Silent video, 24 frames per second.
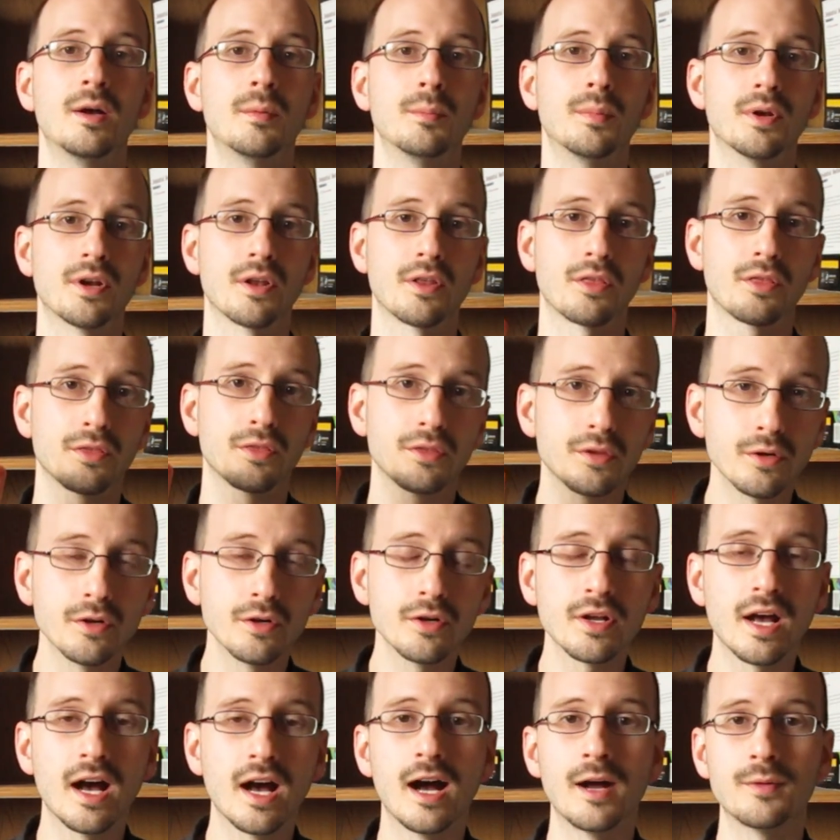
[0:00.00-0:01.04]
but a
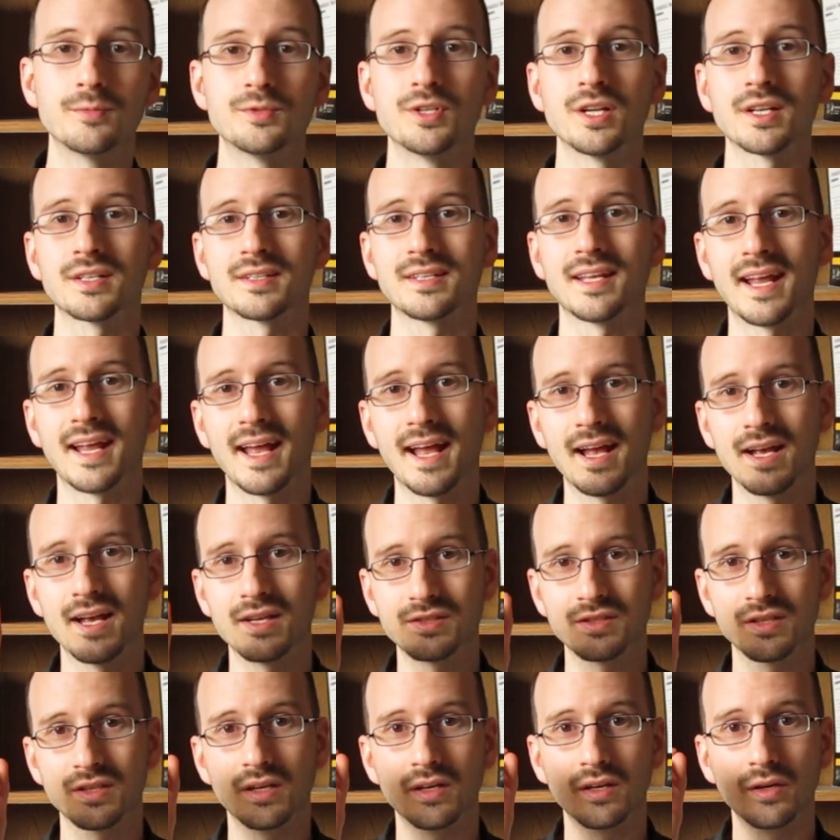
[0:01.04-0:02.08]
third object that
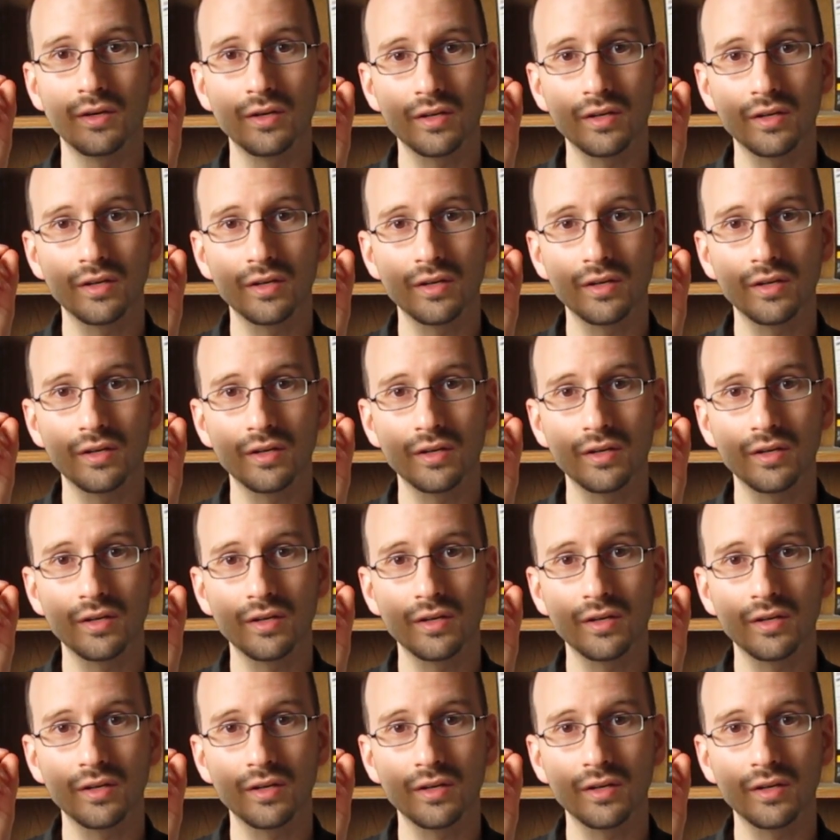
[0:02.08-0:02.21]
has